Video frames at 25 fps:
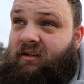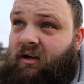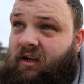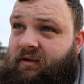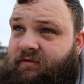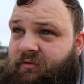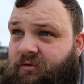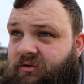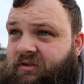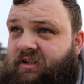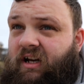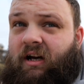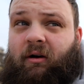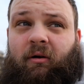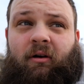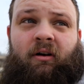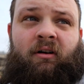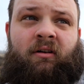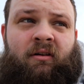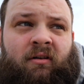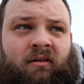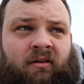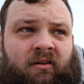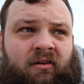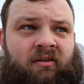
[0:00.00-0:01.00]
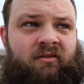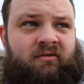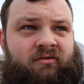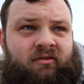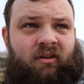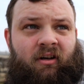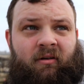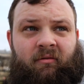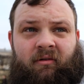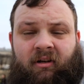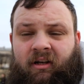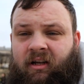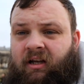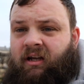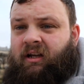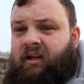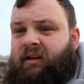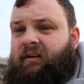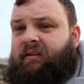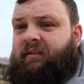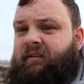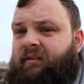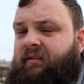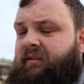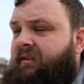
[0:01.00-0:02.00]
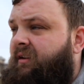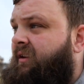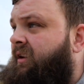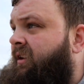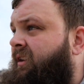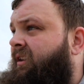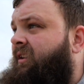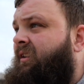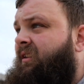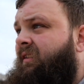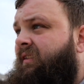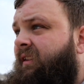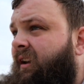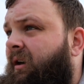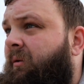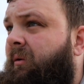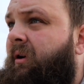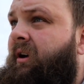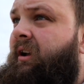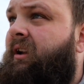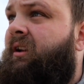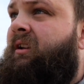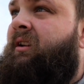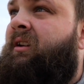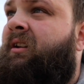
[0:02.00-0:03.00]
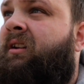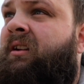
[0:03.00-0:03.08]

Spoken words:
Eiffel Tower, so I'm going to head that way.